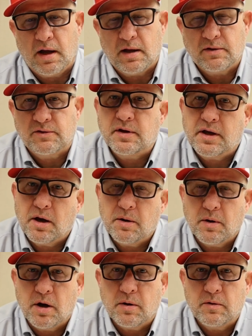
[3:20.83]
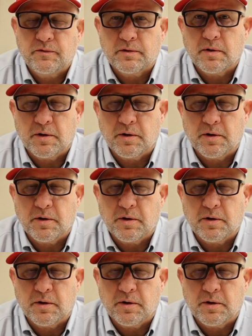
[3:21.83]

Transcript: and COO for